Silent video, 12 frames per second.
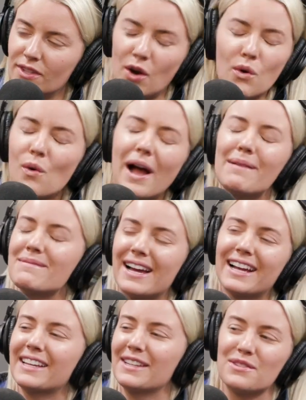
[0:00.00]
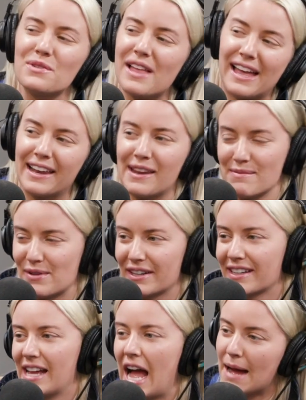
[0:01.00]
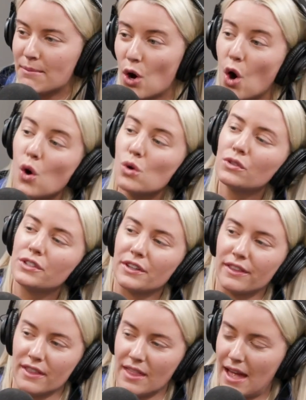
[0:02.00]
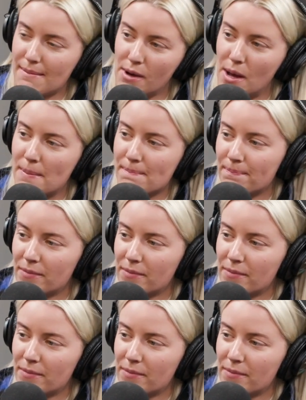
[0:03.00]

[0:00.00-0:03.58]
No, I'm not going to do that anymore. I'm older than that, Mom.